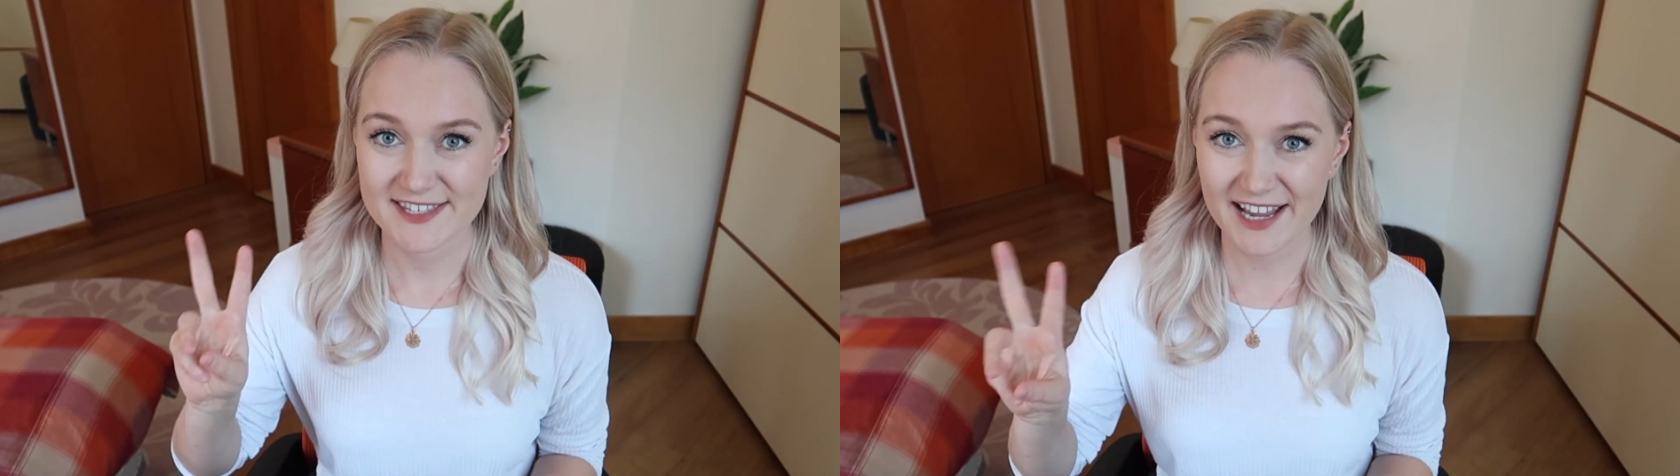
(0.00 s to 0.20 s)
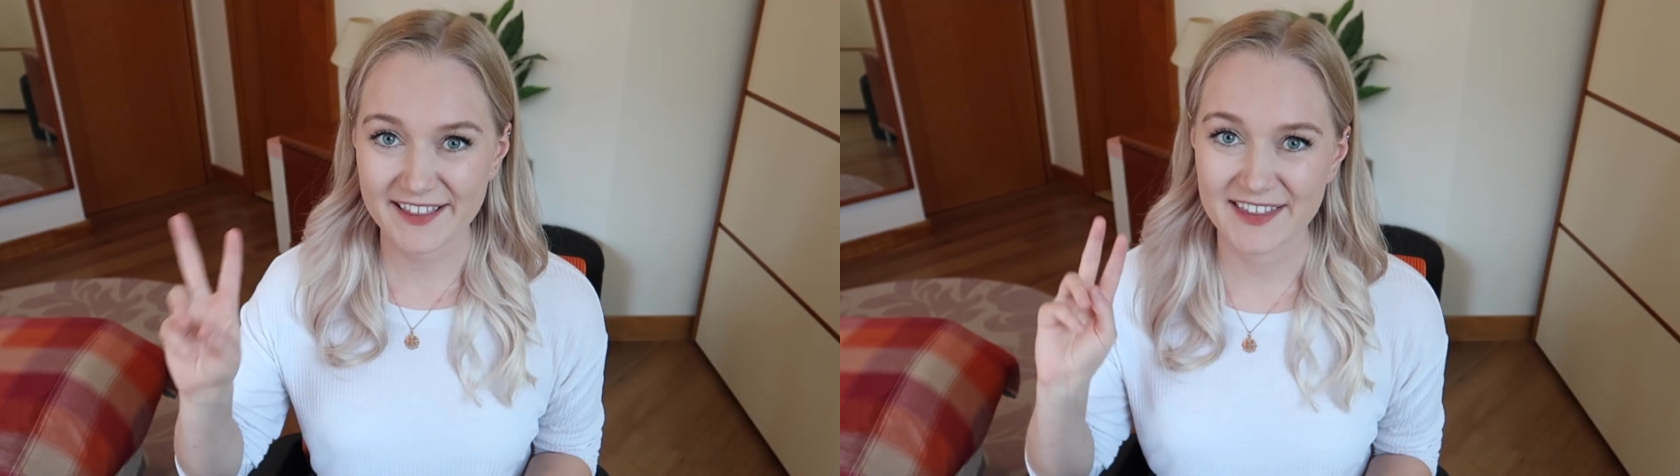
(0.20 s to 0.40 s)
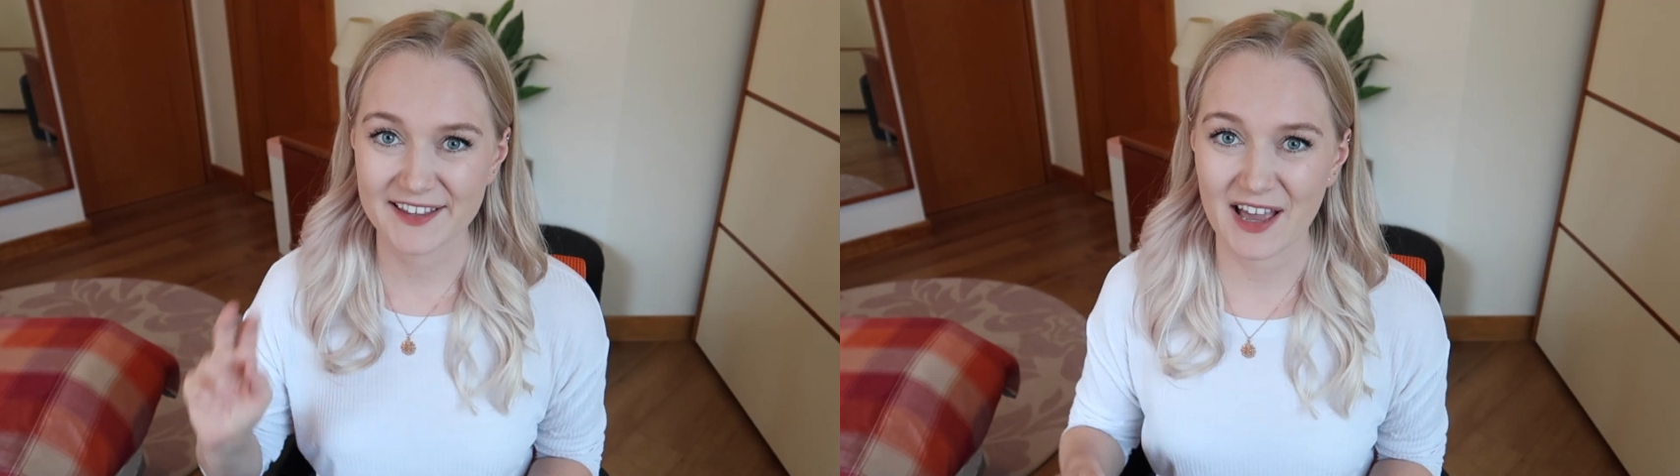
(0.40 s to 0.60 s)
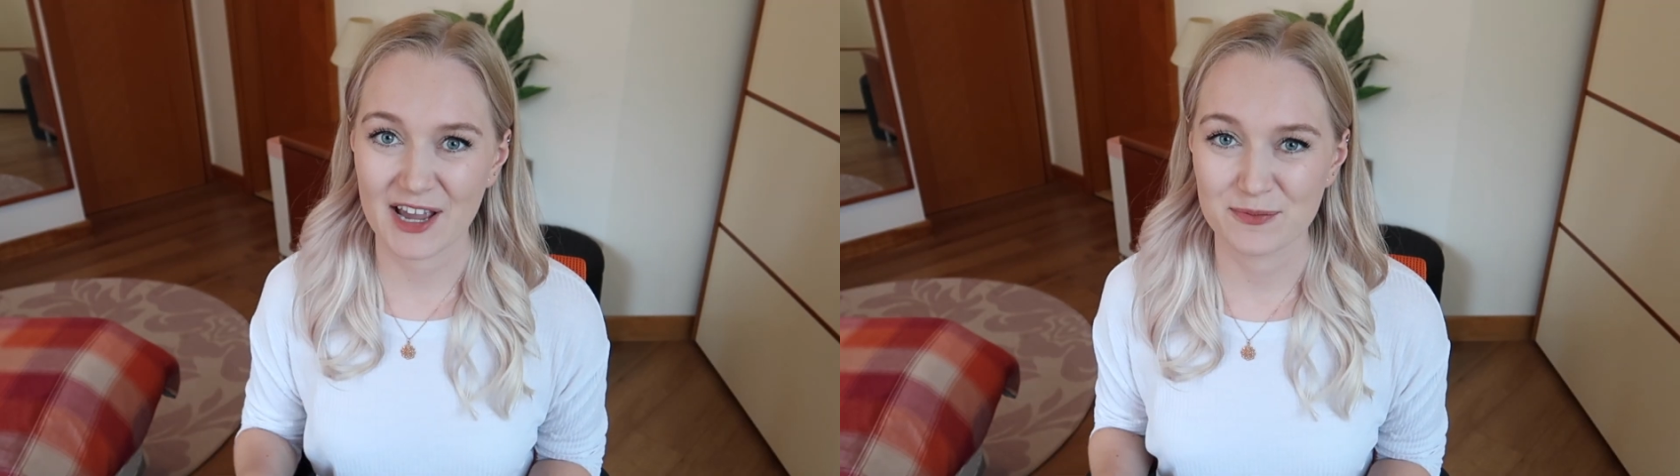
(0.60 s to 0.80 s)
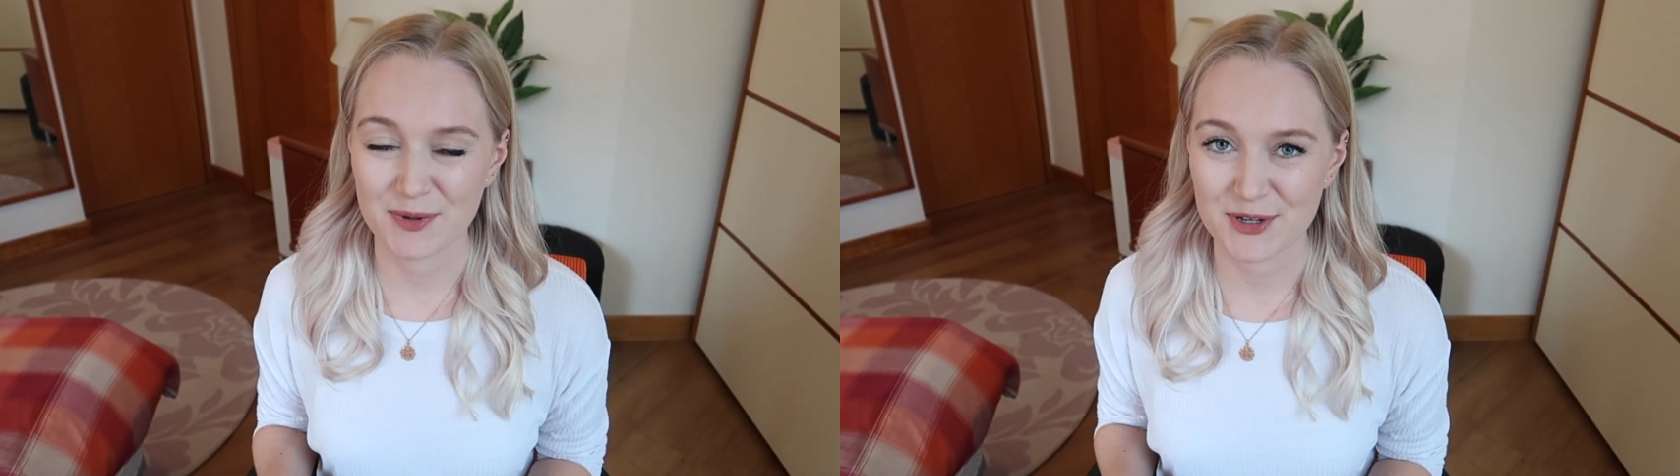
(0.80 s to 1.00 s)
The second thing that
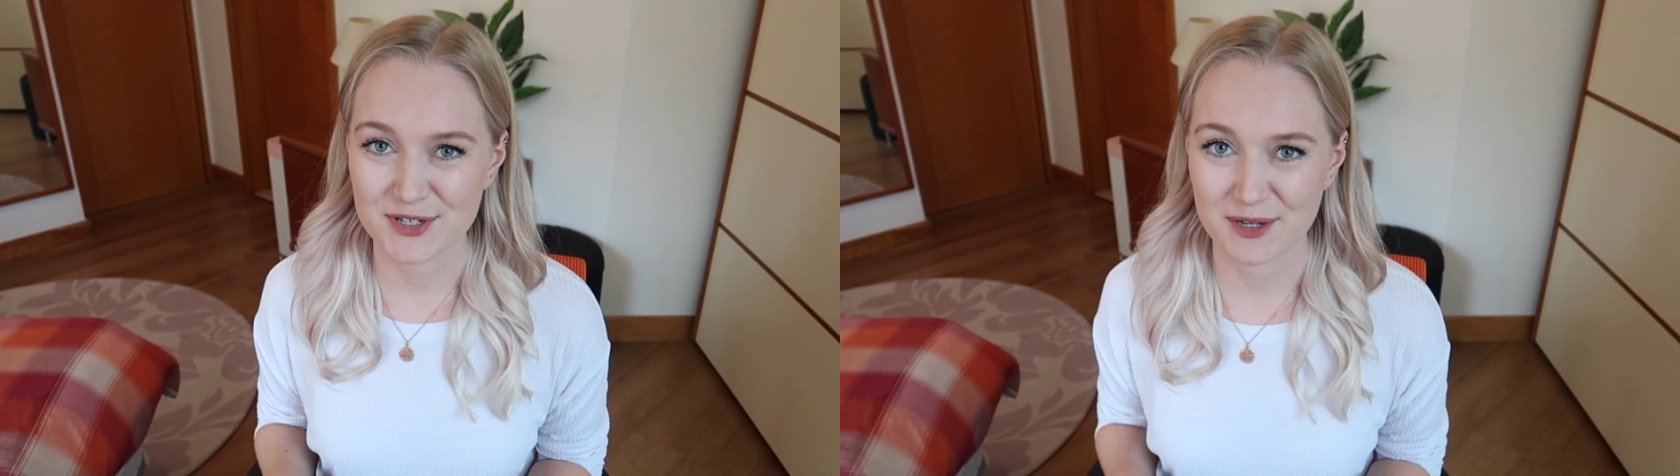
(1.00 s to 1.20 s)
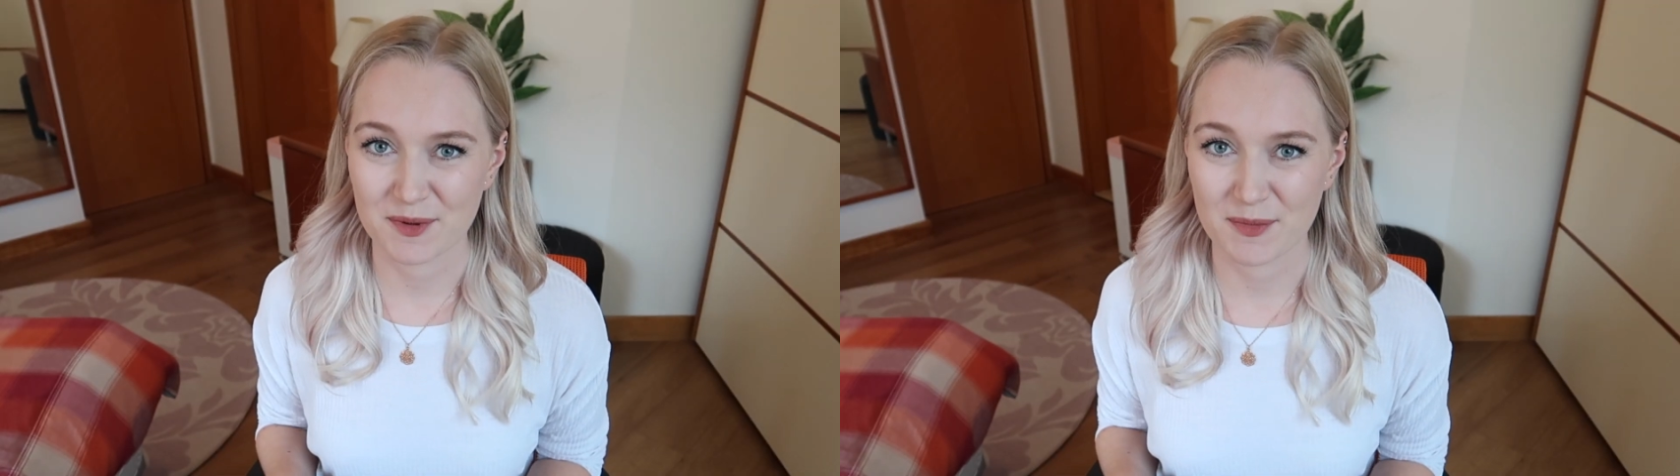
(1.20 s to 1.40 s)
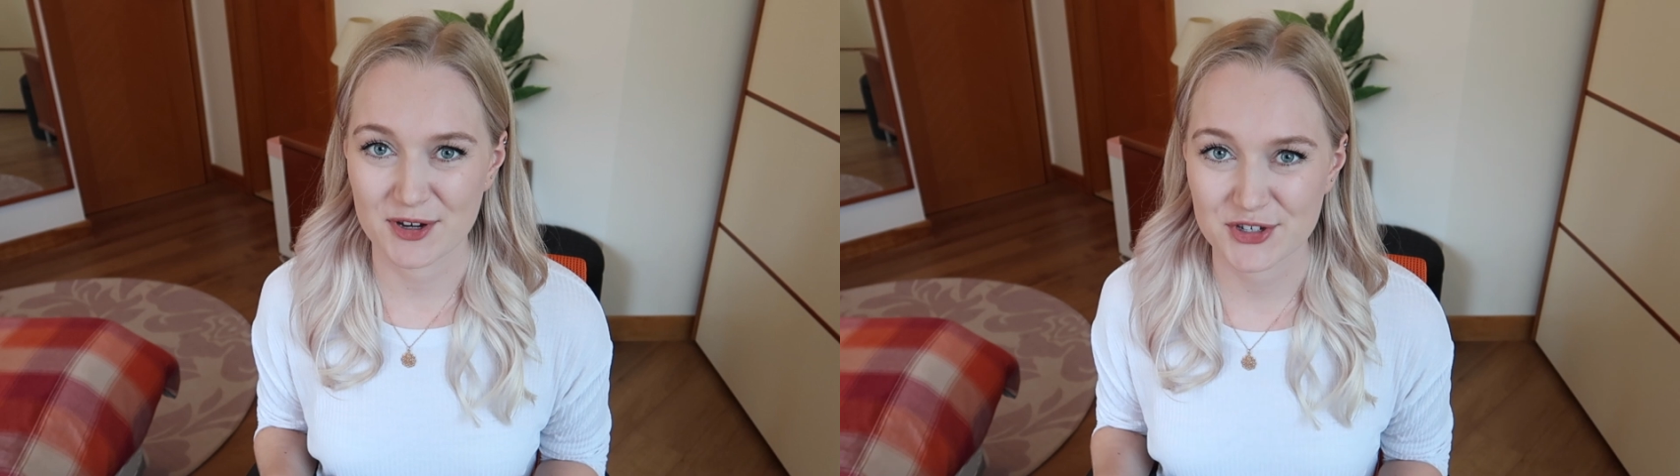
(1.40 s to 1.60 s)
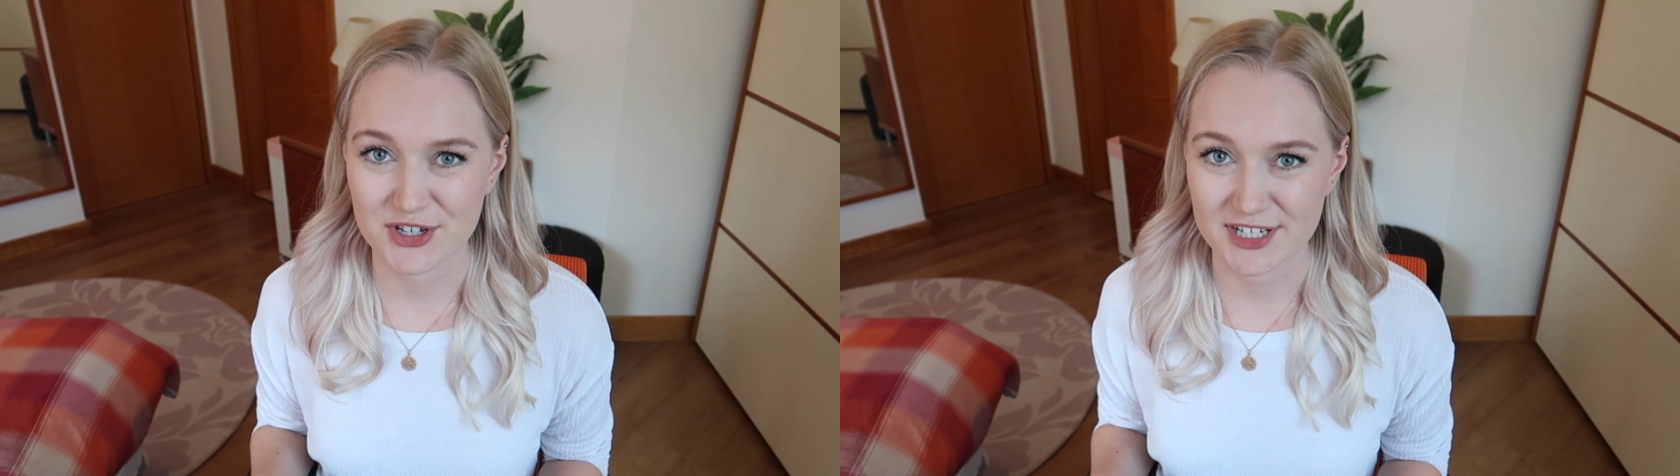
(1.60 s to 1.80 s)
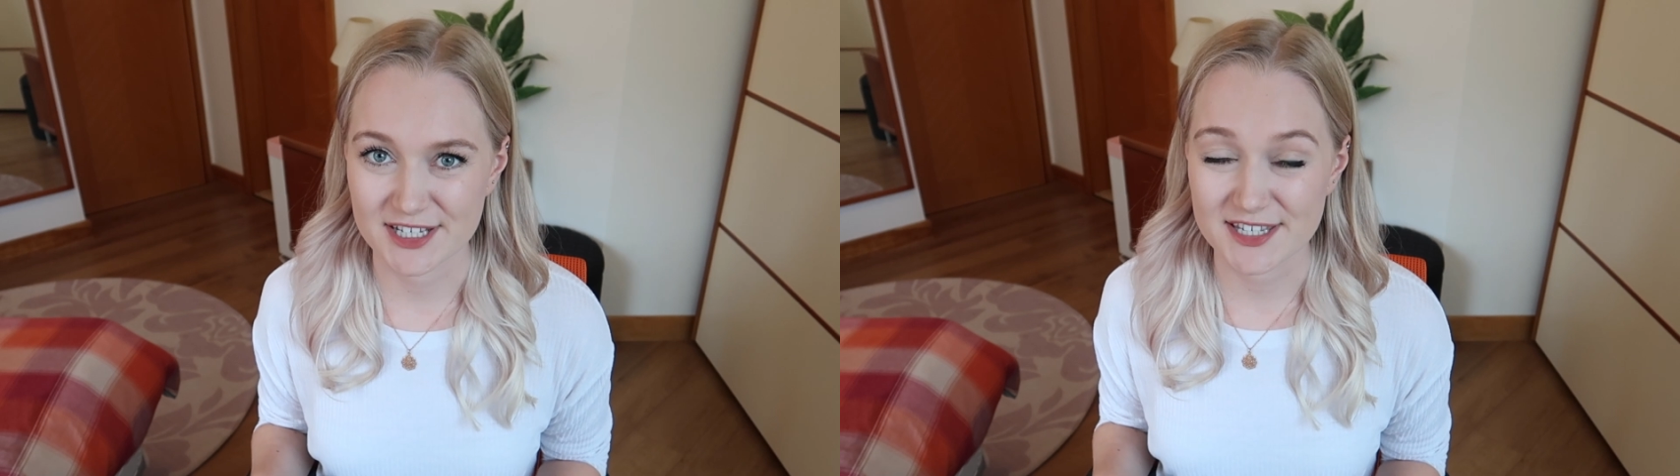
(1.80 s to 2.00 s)
I've been using with my
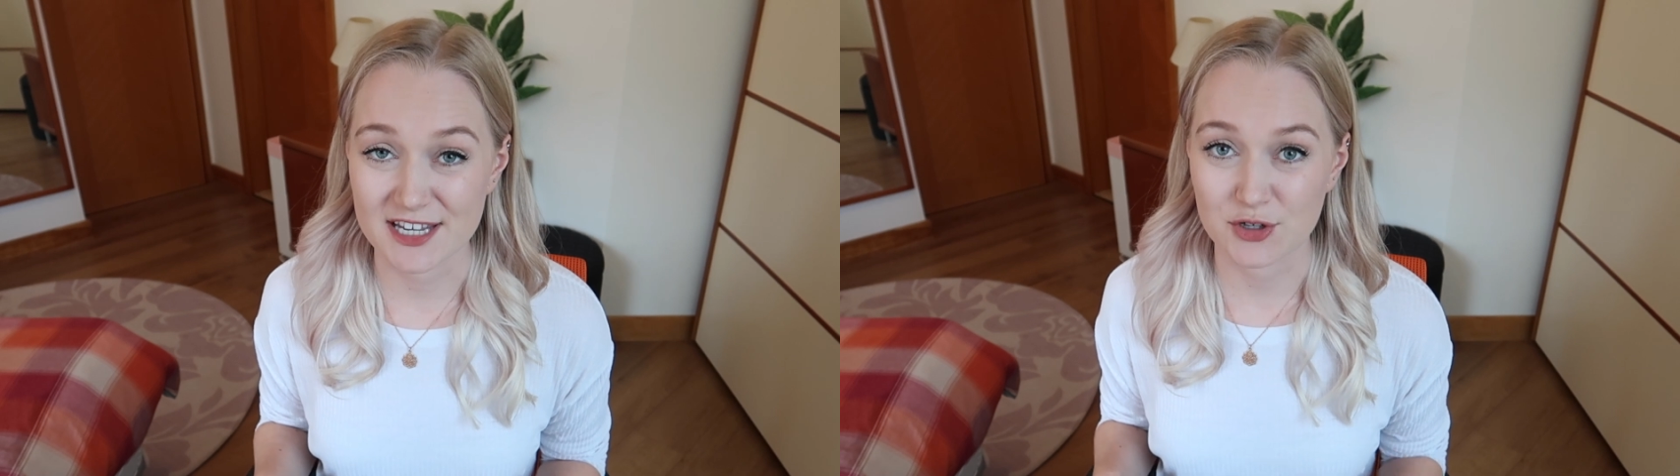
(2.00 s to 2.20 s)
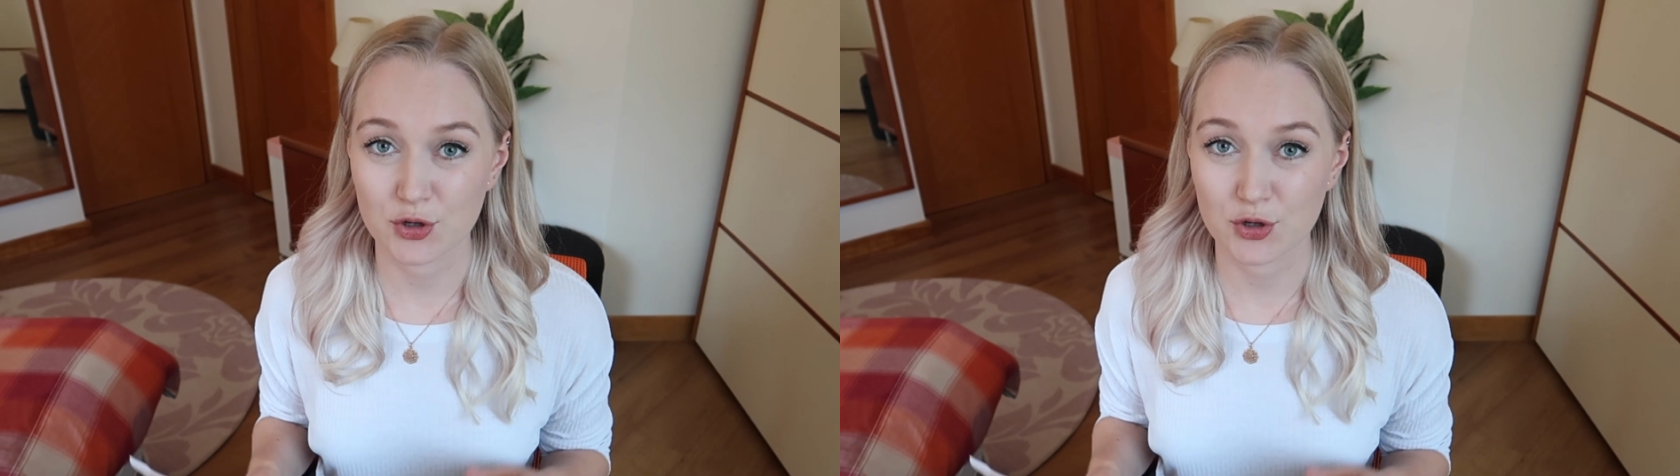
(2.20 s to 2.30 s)
students is